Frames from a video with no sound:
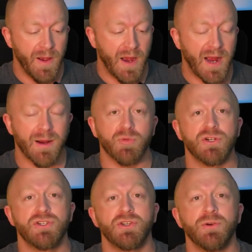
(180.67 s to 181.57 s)

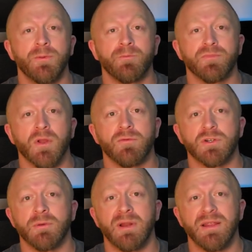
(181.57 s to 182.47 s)
hybrid shoe for
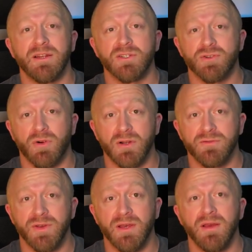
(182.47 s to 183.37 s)
somebody that does
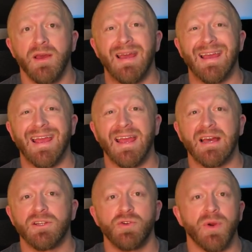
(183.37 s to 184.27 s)
CrossFit
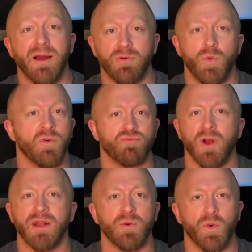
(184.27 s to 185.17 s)
and you have a
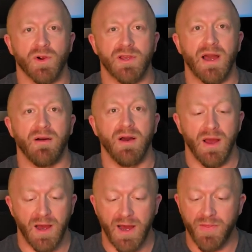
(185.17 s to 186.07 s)
running workout.
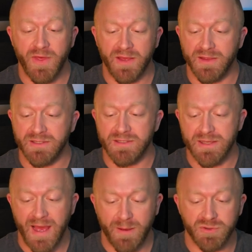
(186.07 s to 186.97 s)
I think this is
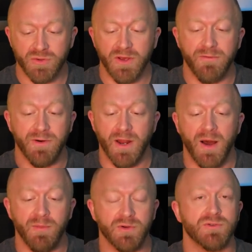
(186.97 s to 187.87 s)
absolutely a
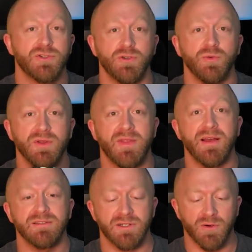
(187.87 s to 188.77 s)
phenomenal shoe with
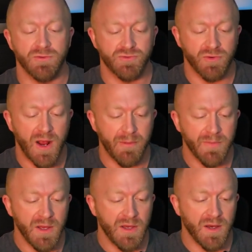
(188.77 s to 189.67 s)
that zero drop.